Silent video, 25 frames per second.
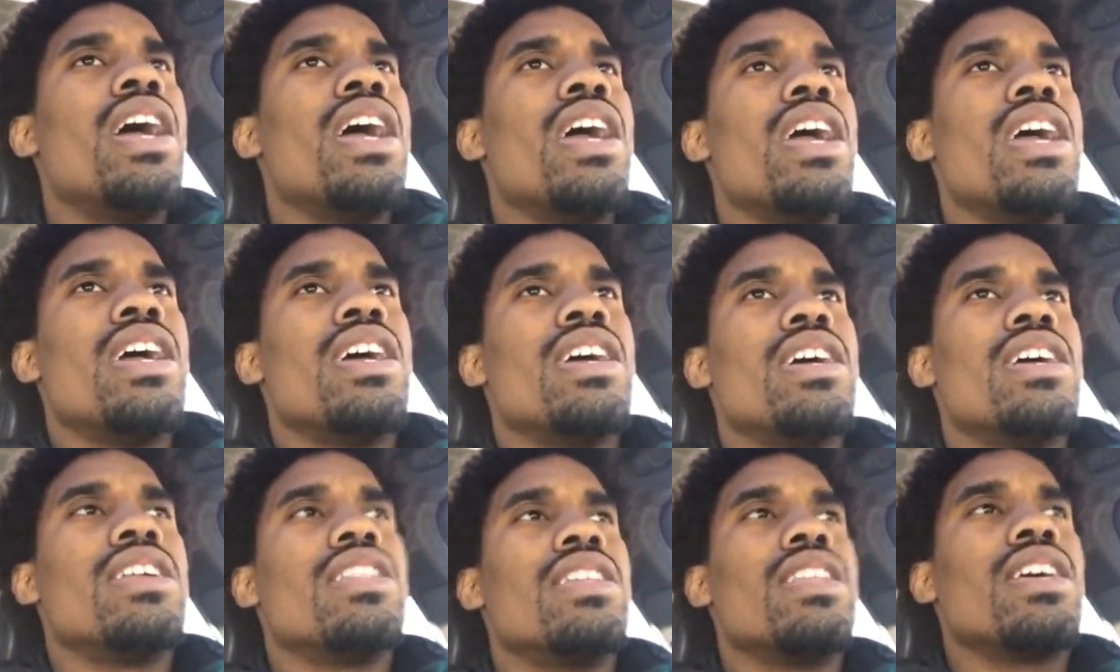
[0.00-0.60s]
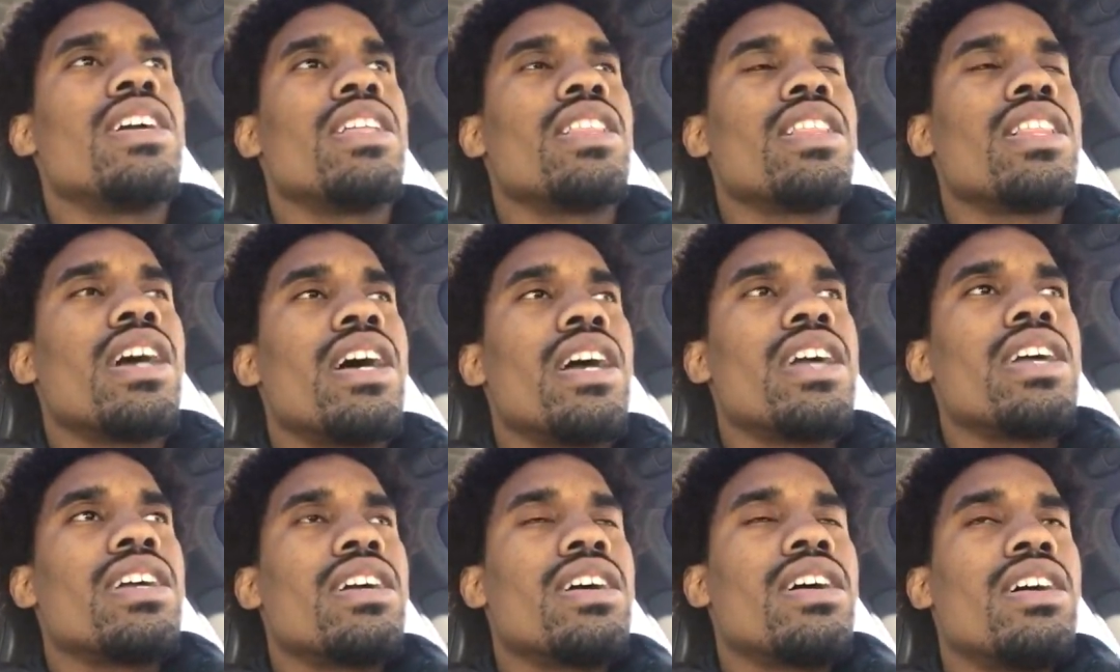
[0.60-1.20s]
And they
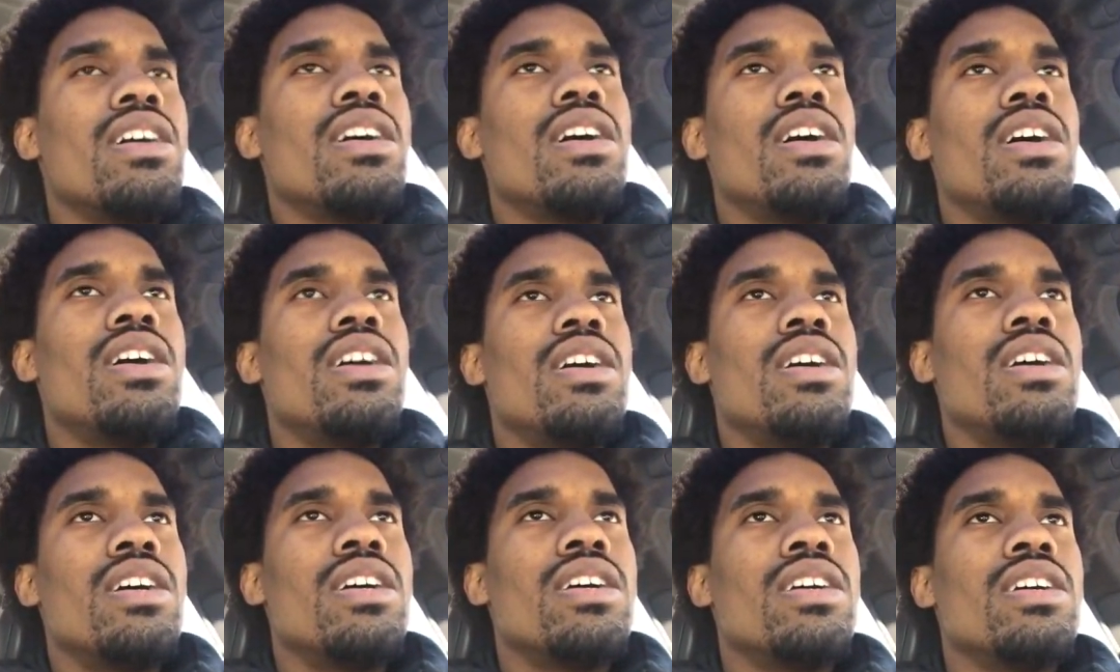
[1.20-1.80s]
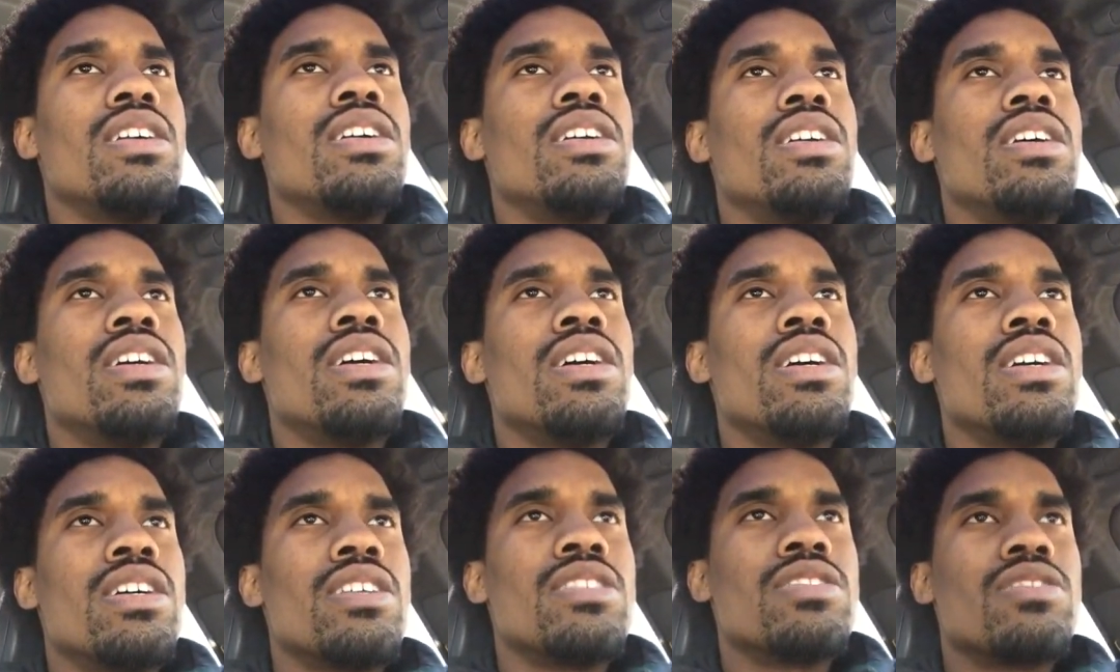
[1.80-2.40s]
like,
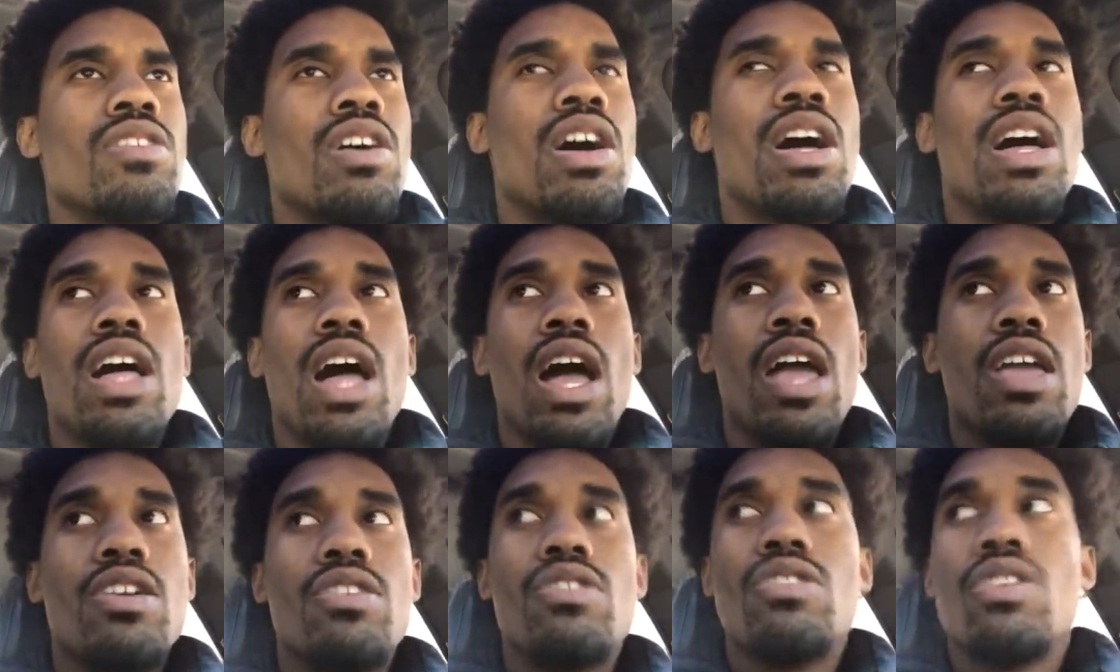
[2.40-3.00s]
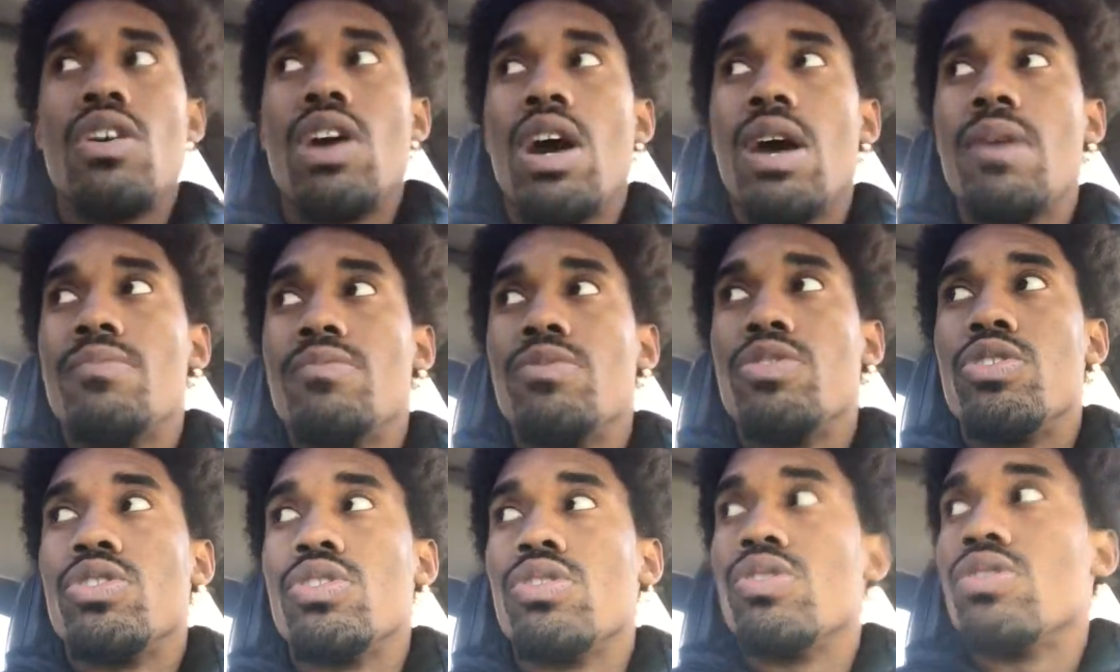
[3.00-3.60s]

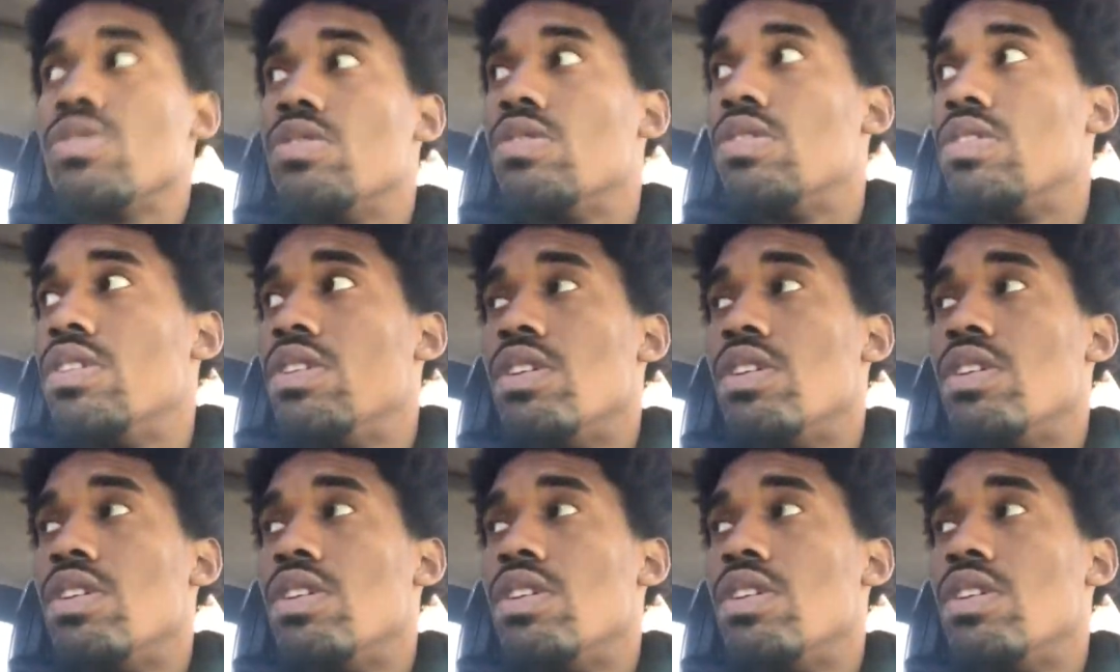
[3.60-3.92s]
I'm new.